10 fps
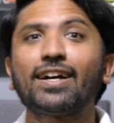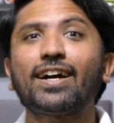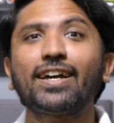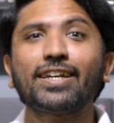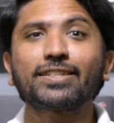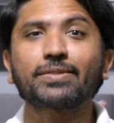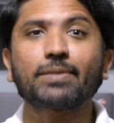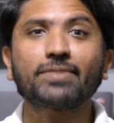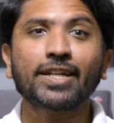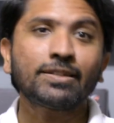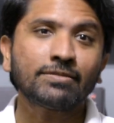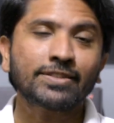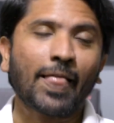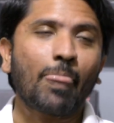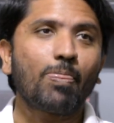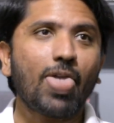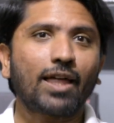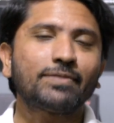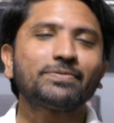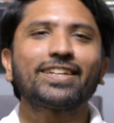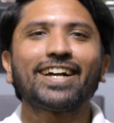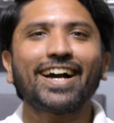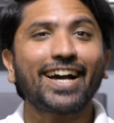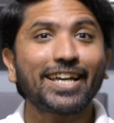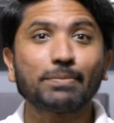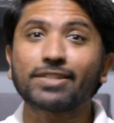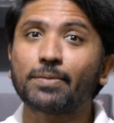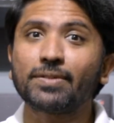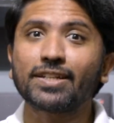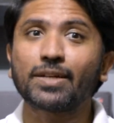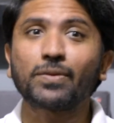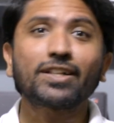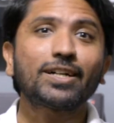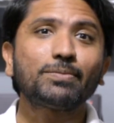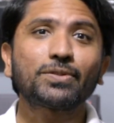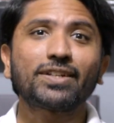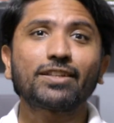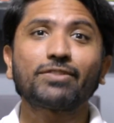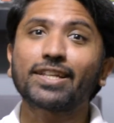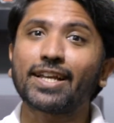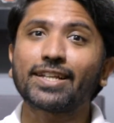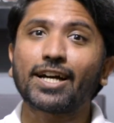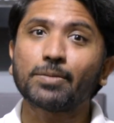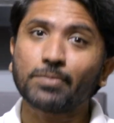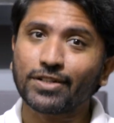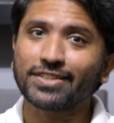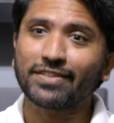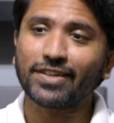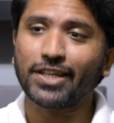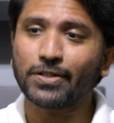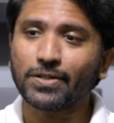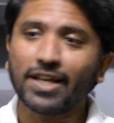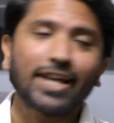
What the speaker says: Hi, I'm Sabrine. Bleh. Hi, I'm Sabrine and welcome to another Redline unboxing video.